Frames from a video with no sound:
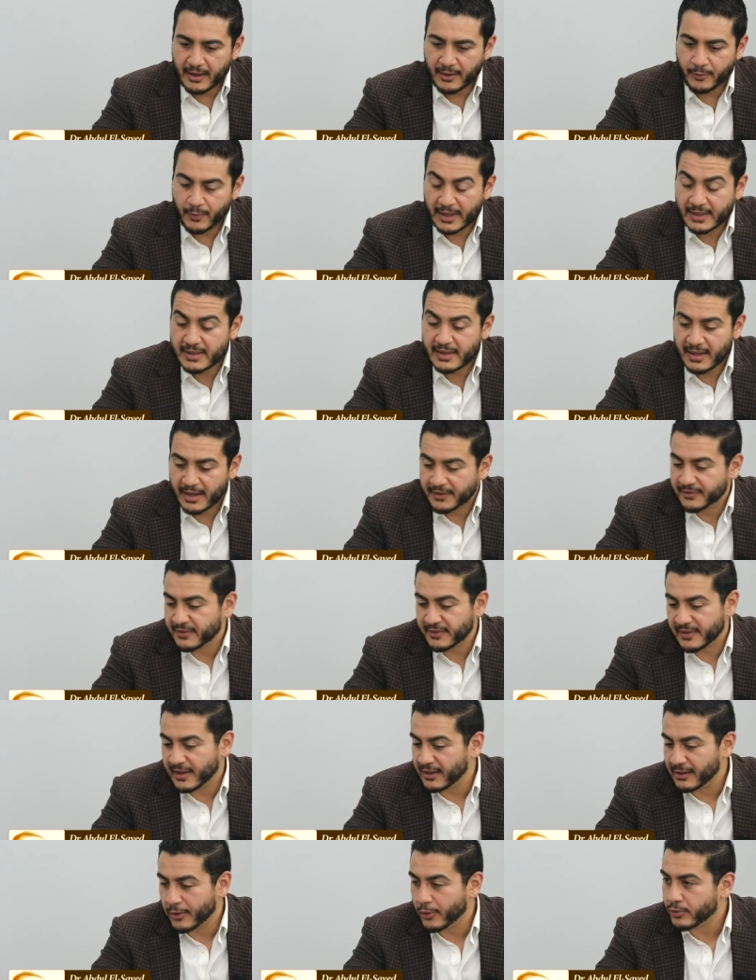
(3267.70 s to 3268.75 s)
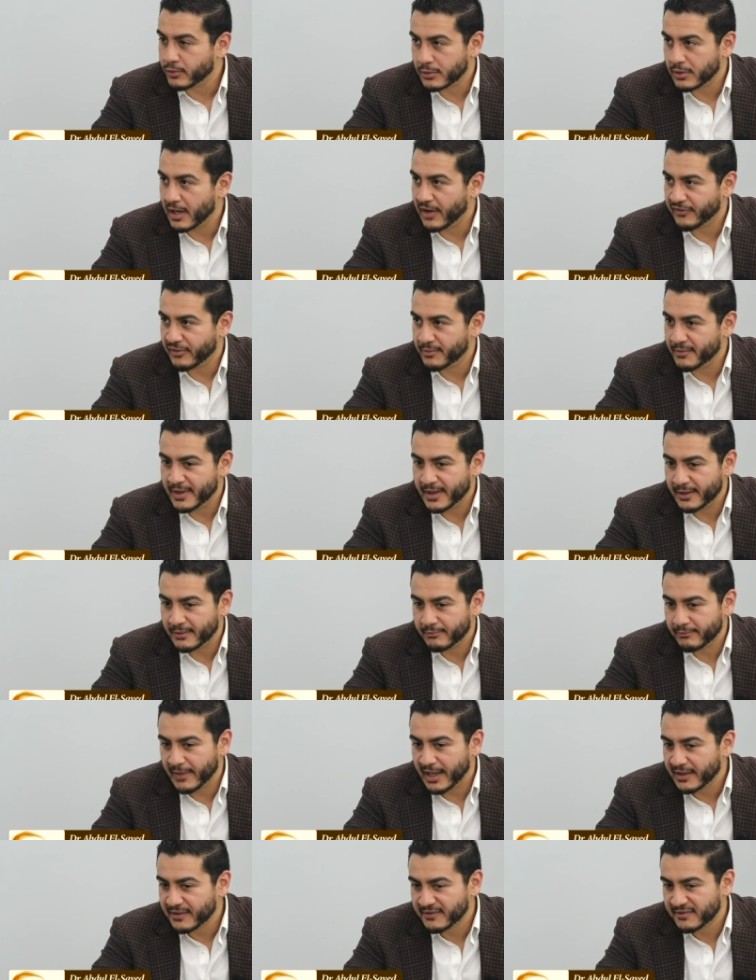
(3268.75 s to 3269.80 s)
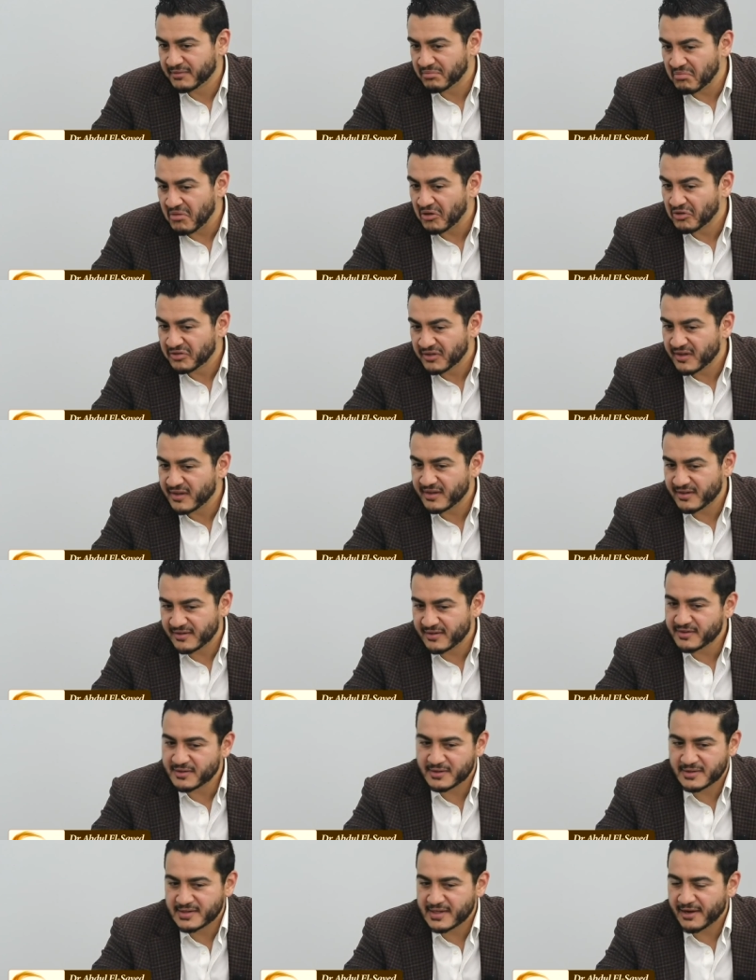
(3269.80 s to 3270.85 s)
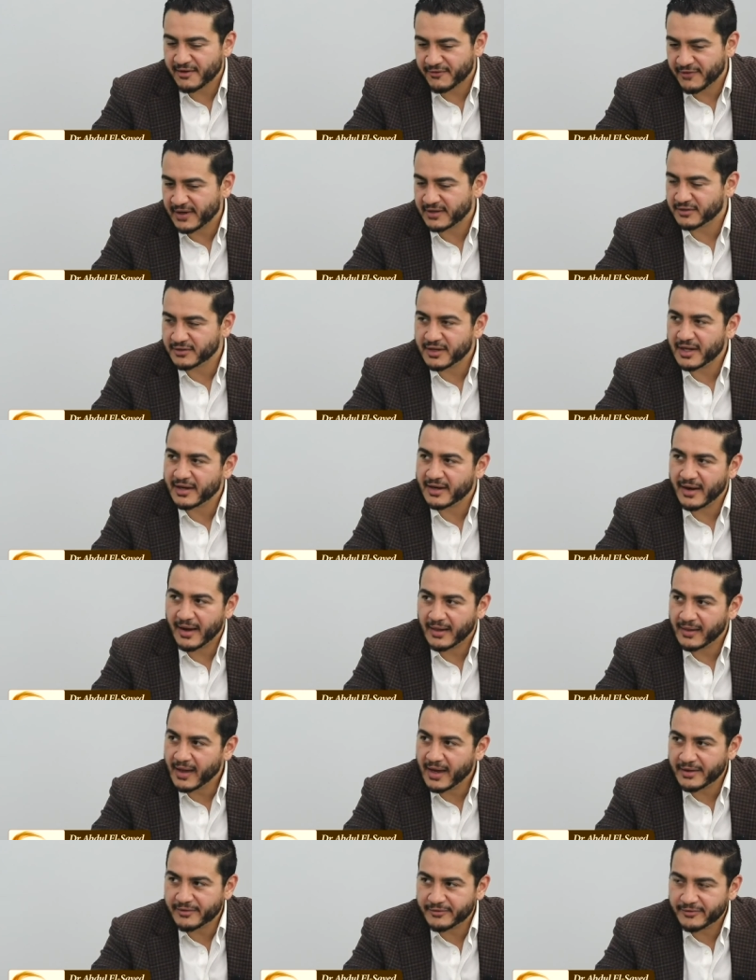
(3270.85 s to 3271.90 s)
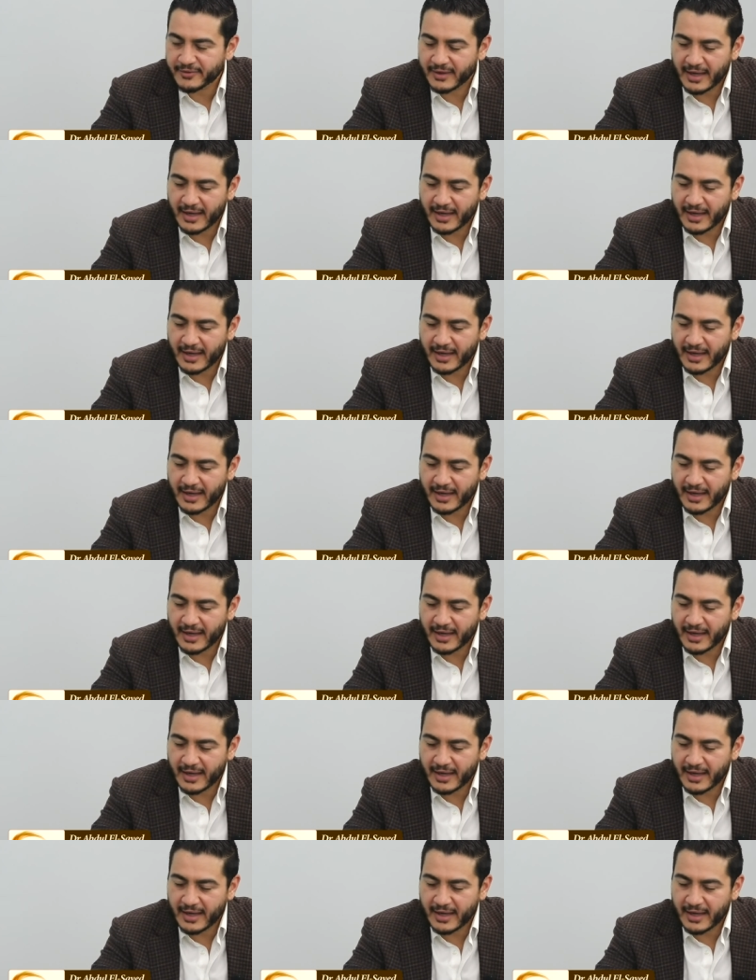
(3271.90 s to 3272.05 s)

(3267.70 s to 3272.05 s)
recognizing that local government makes most of the decisions that affect your day-to-day life.